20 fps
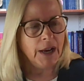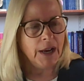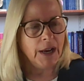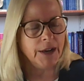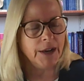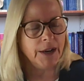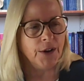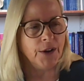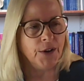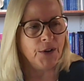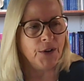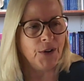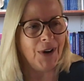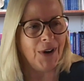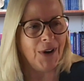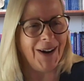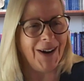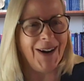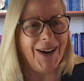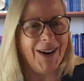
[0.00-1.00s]
I don't
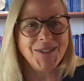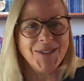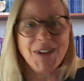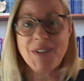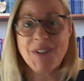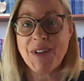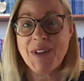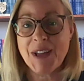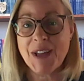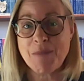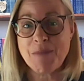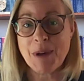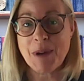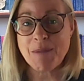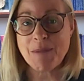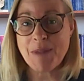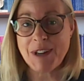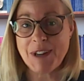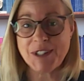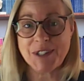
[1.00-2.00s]
know. I've never had
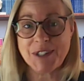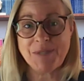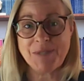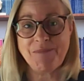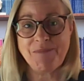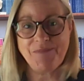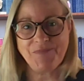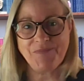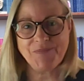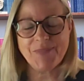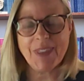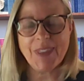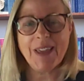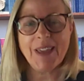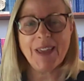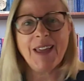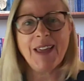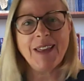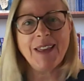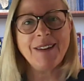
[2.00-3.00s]
mine measured,
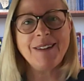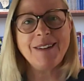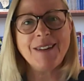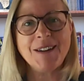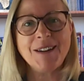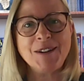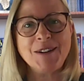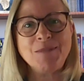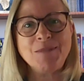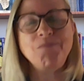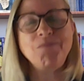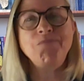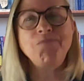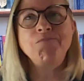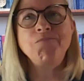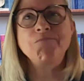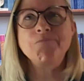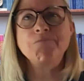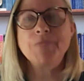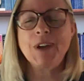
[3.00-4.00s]
and um,
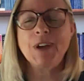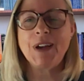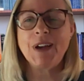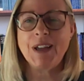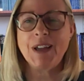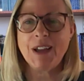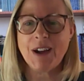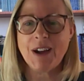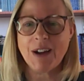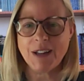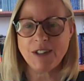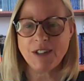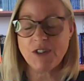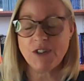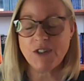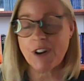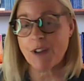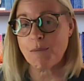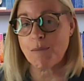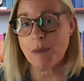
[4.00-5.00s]
I, I
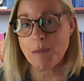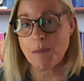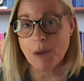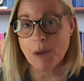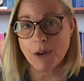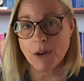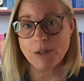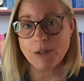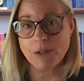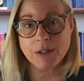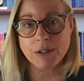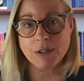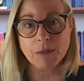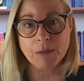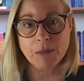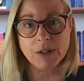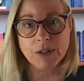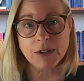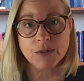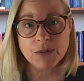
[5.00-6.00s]
track my bones to
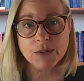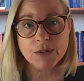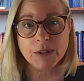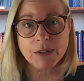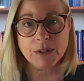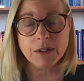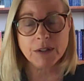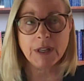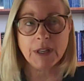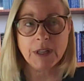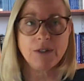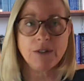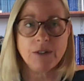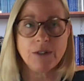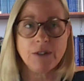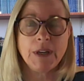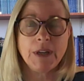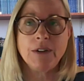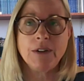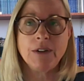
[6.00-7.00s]
make sure they're
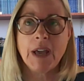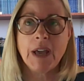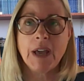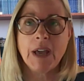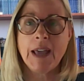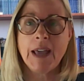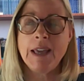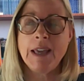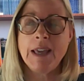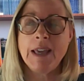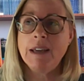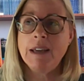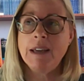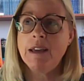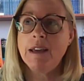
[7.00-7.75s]
doing okay.